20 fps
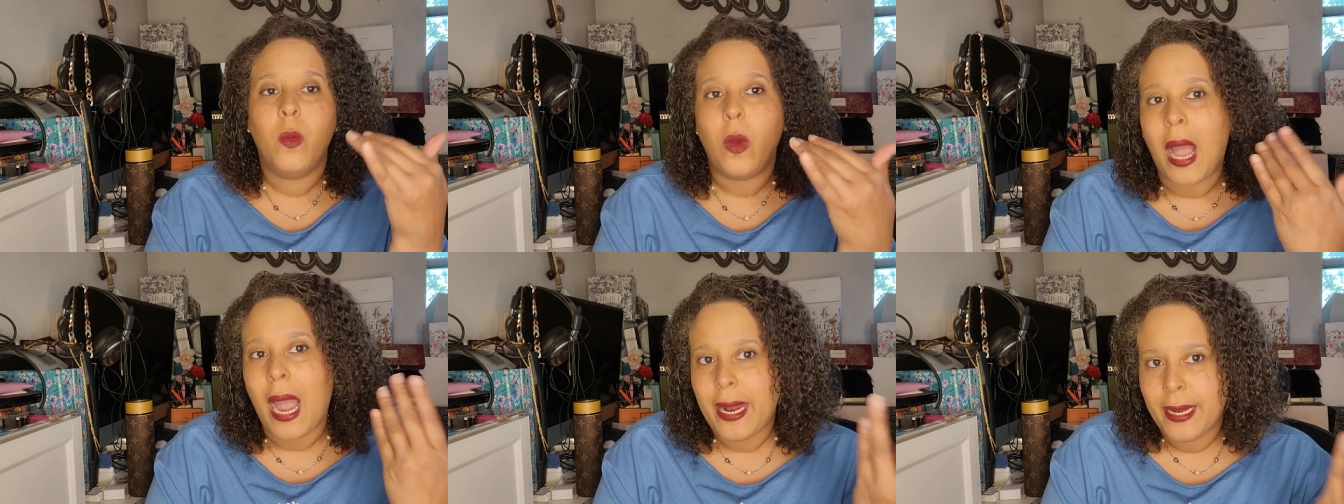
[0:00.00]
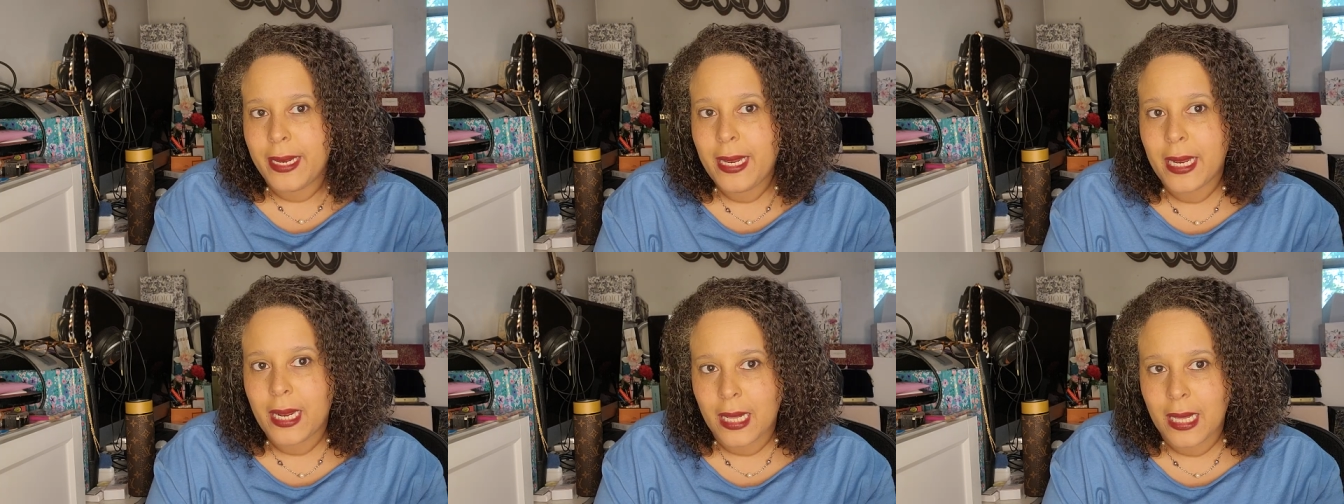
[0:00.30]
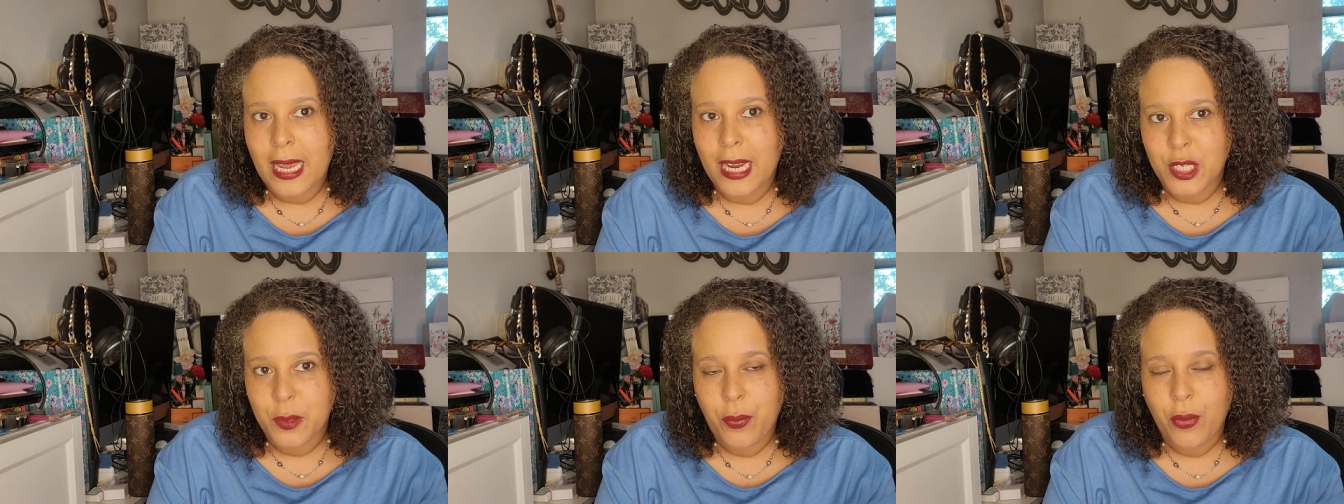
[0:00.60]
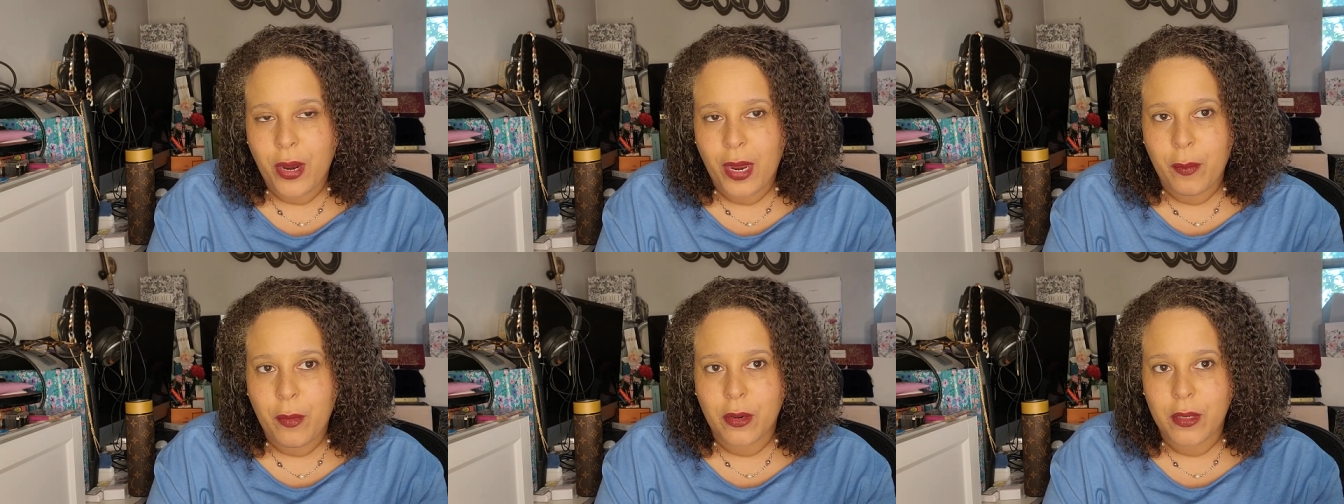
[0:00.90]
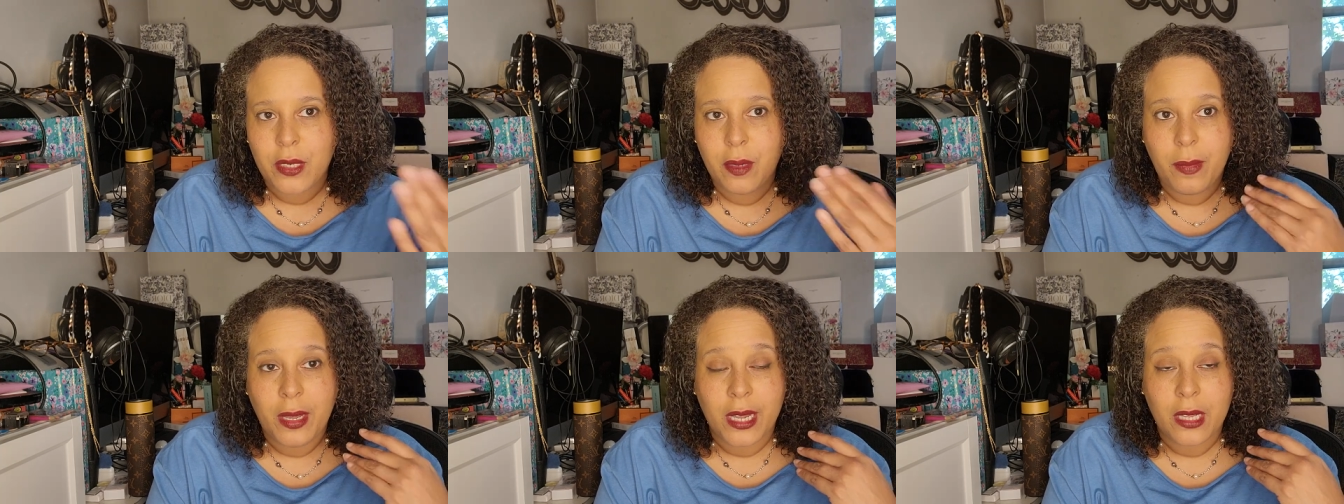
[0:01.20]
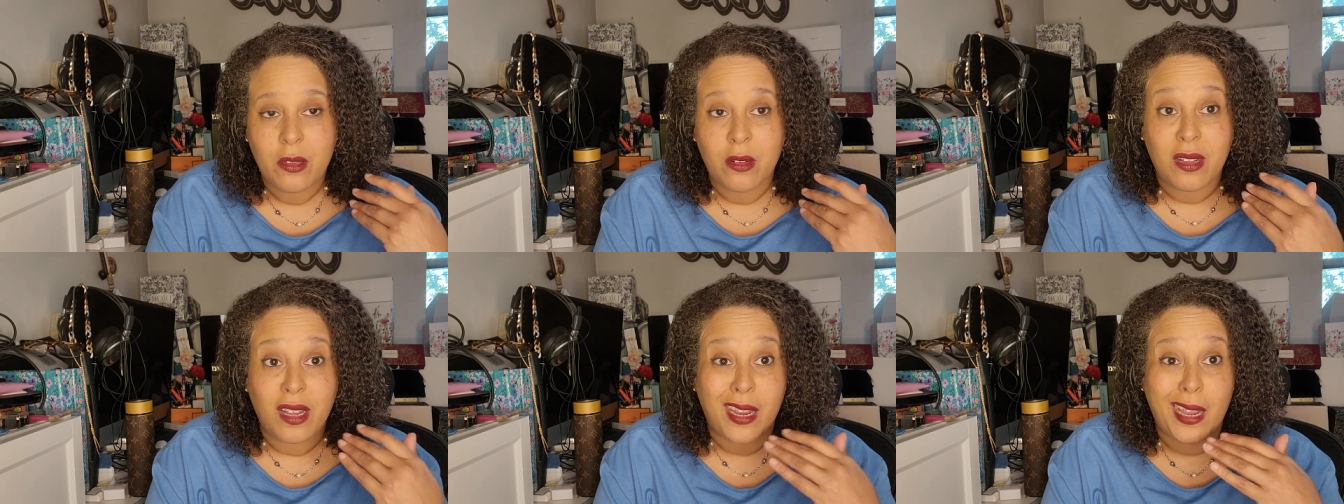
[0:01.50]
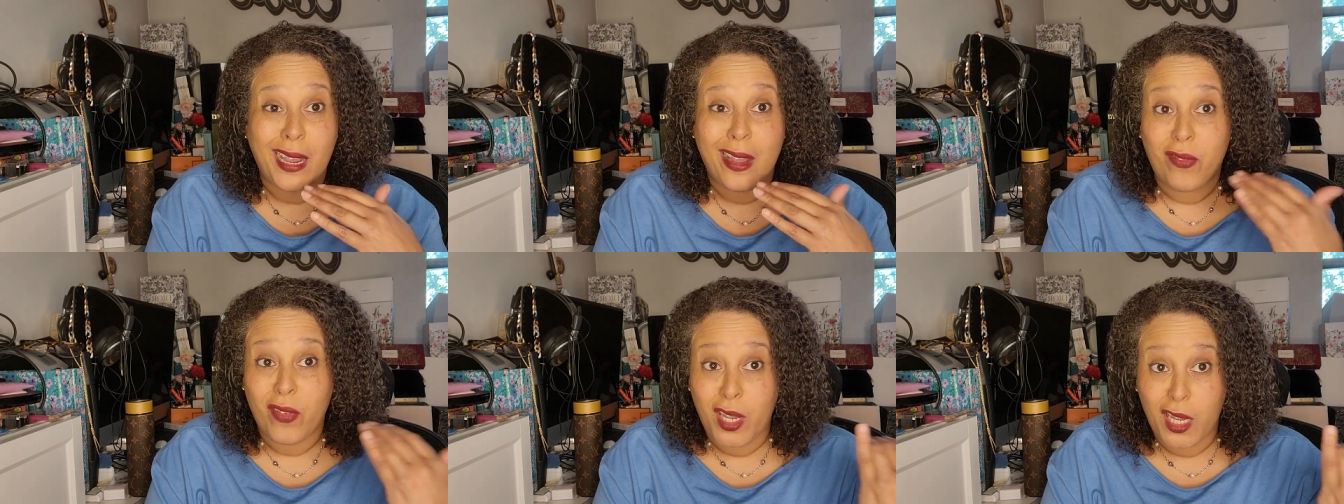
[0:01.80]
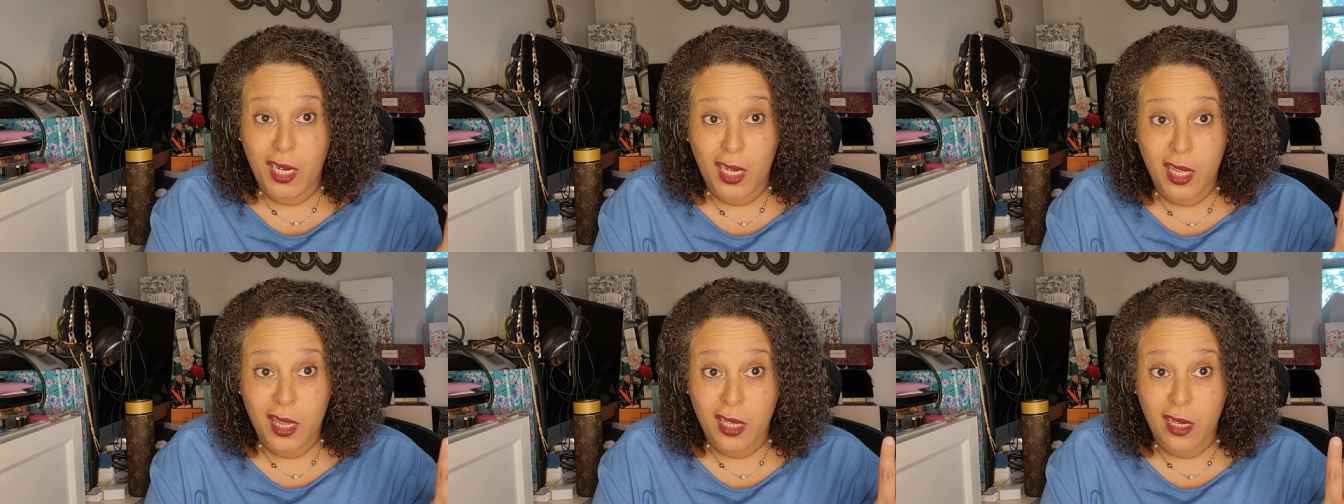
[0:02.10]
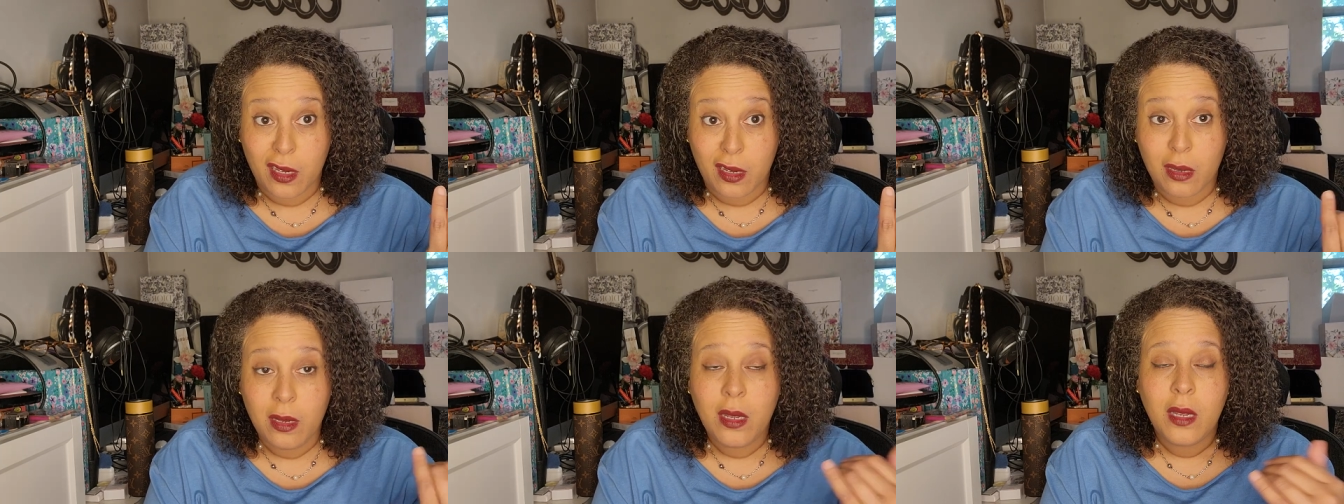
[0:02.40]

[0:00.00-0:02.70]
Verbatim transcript: I need the lash primer to make it look like I have anything.